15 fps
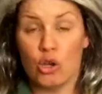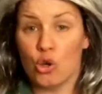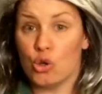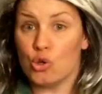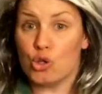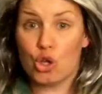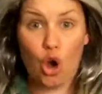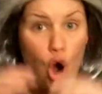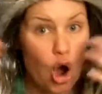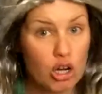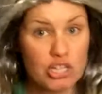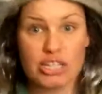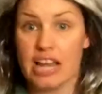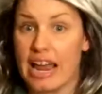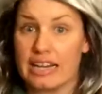who
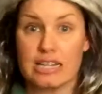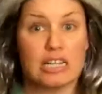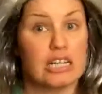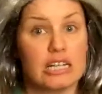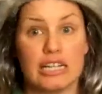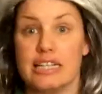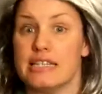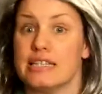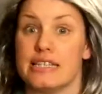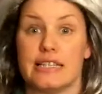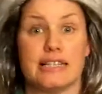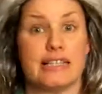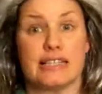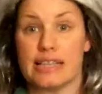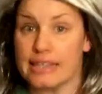contacted Lindsay
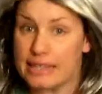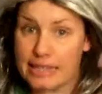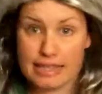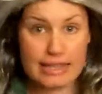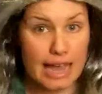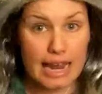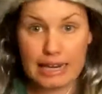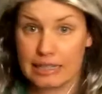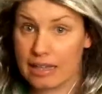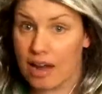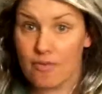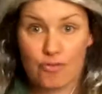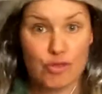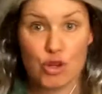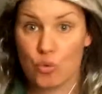and said that they
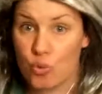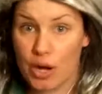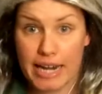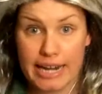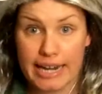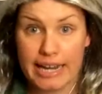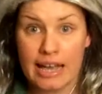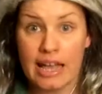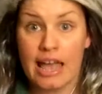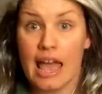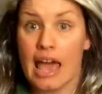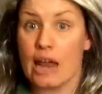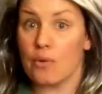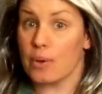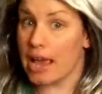loved the reading,
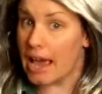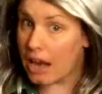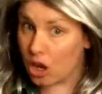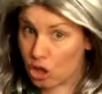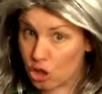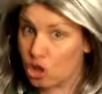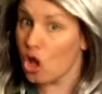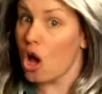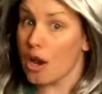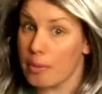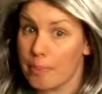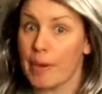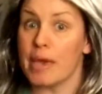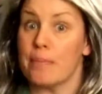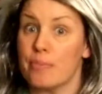and we had a lot
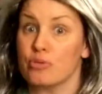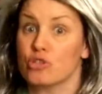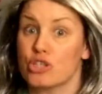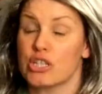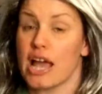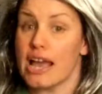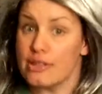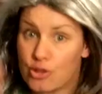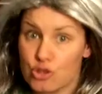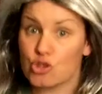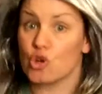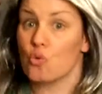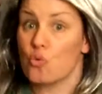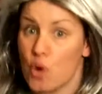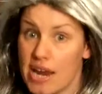of people say that
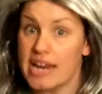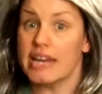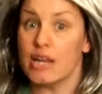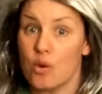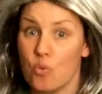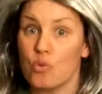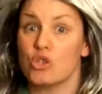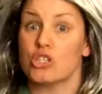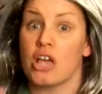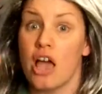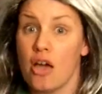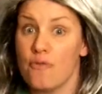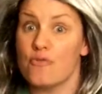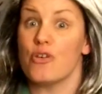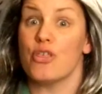the reading was
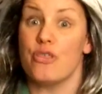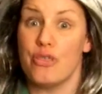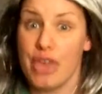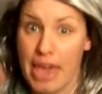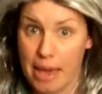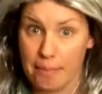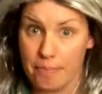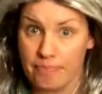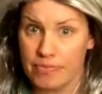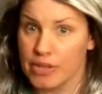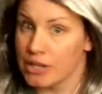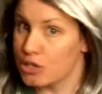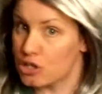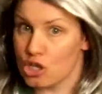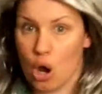for them.
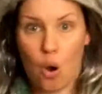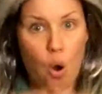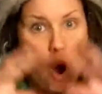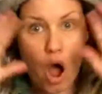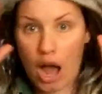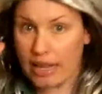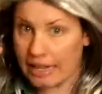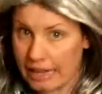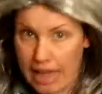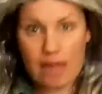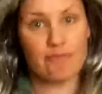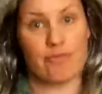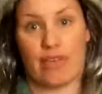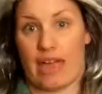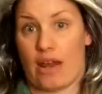So I
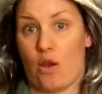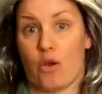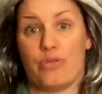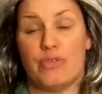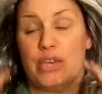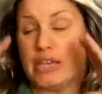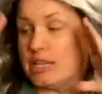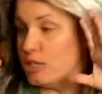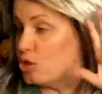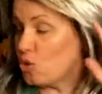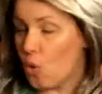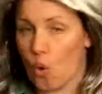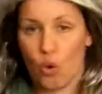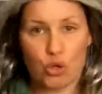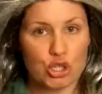love that. I think it's
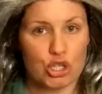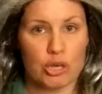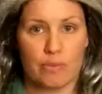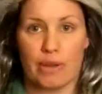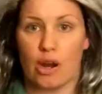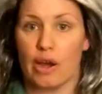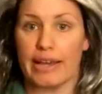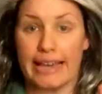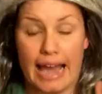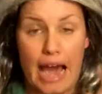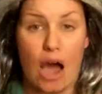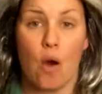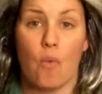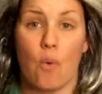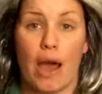awesome, and I
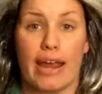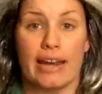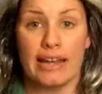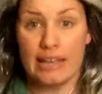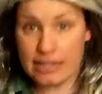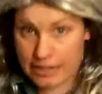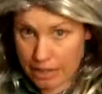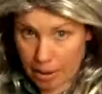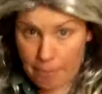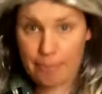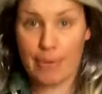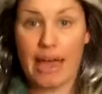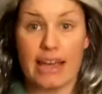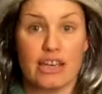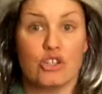can't wait to come
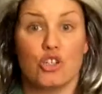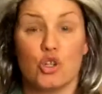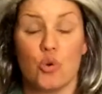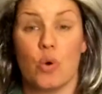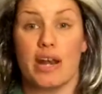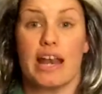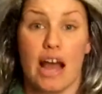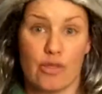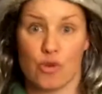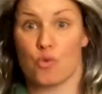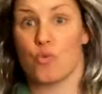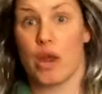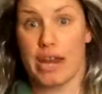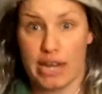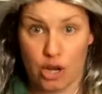back and do another
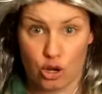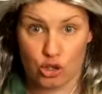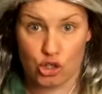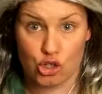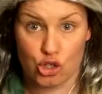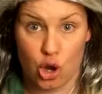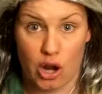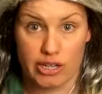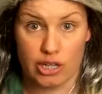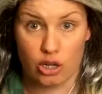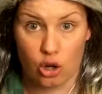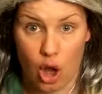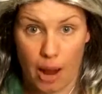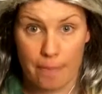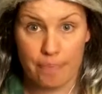reading on Shine
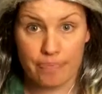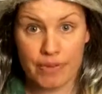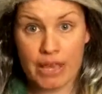Your Light.